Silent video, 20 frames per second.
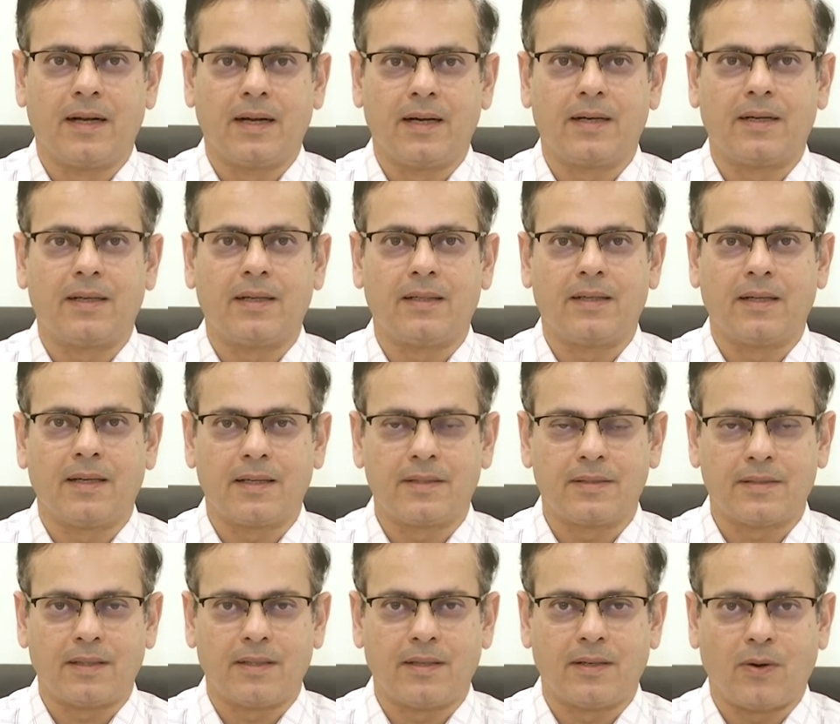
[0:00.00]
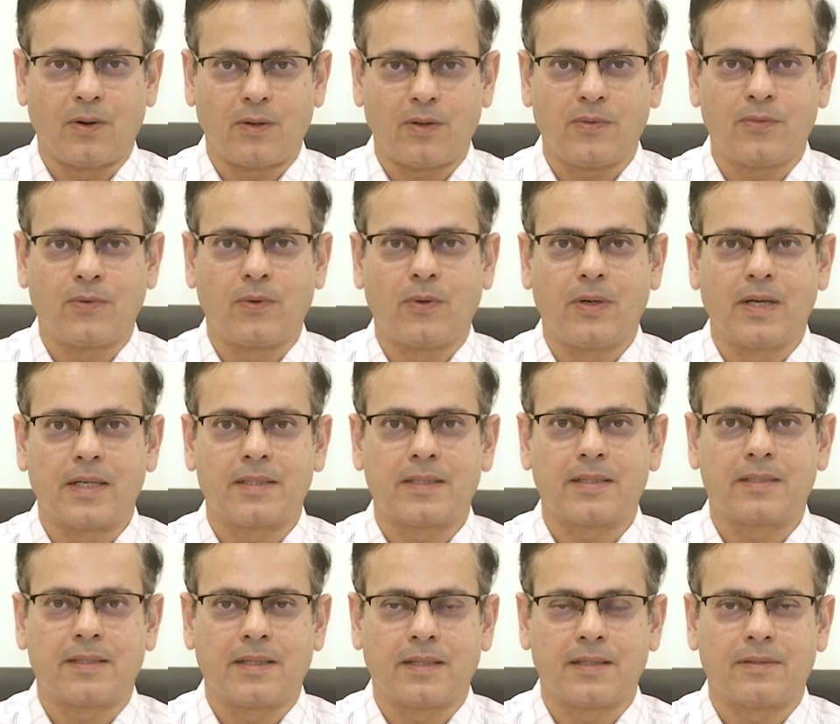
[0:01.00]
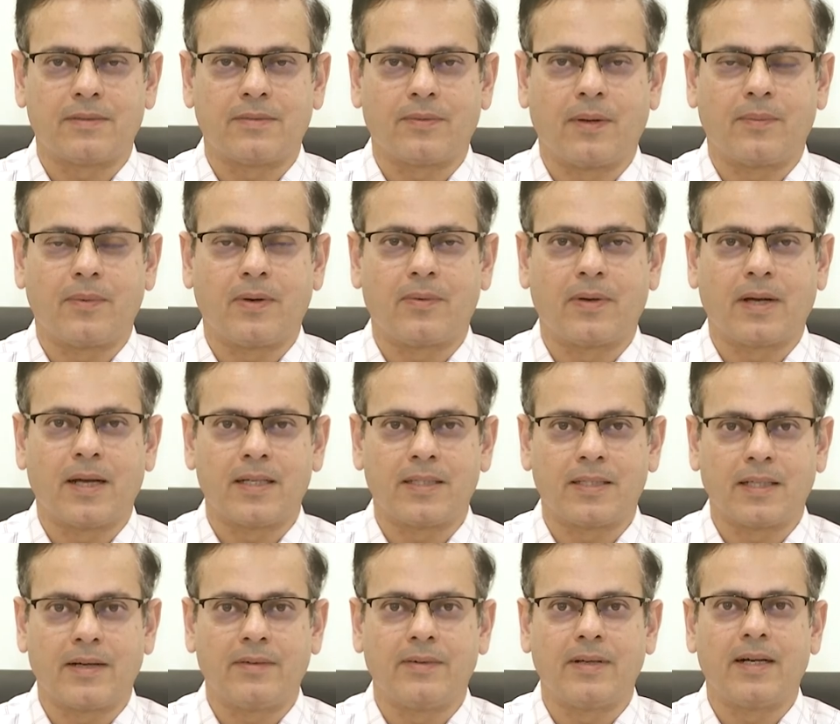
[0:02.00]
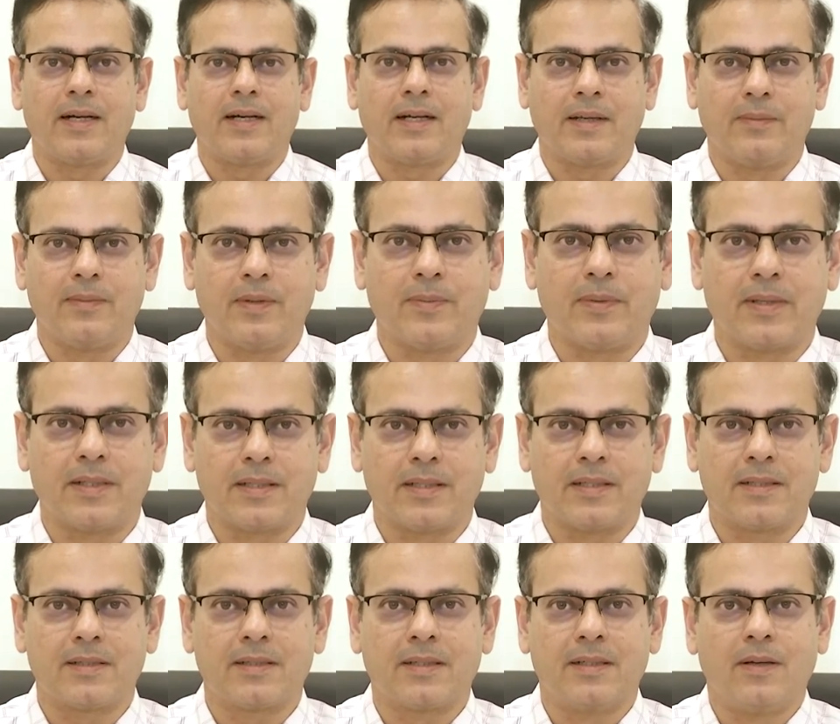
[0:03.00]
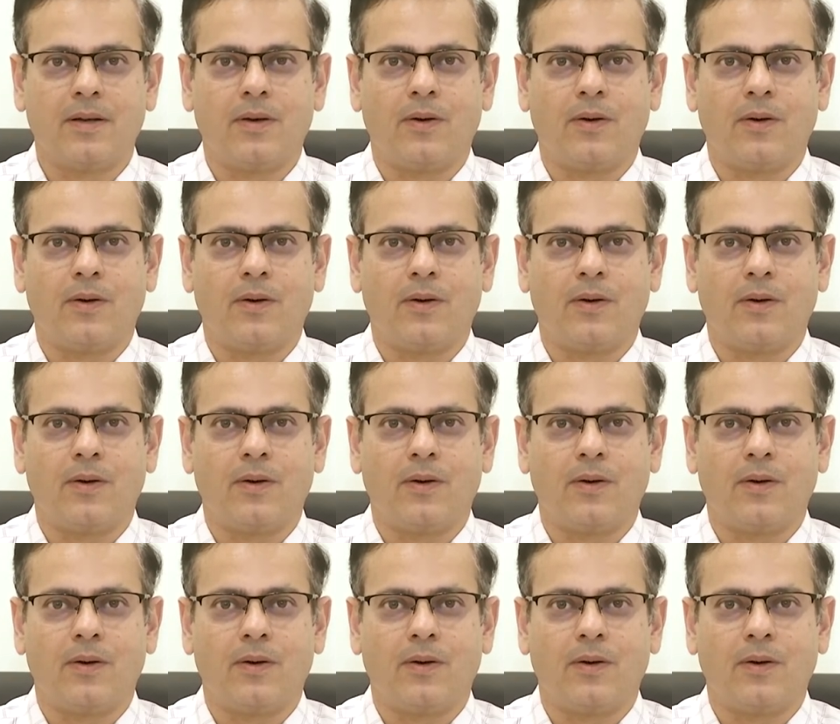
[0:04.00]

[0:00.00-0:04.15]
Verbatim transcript: and there is a lot of coexistence among HIV and TB patients.